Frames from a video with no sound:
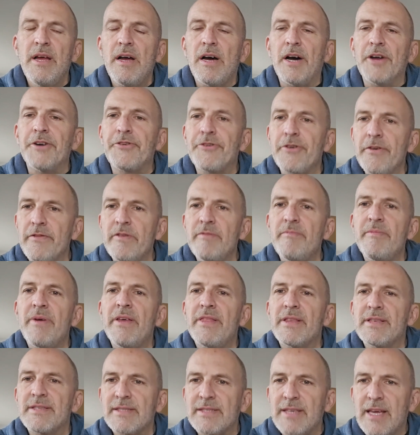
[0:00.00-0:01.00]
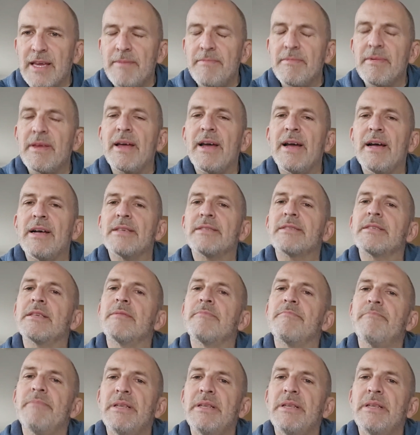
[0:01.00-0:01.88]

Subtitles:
are driven by the same gas and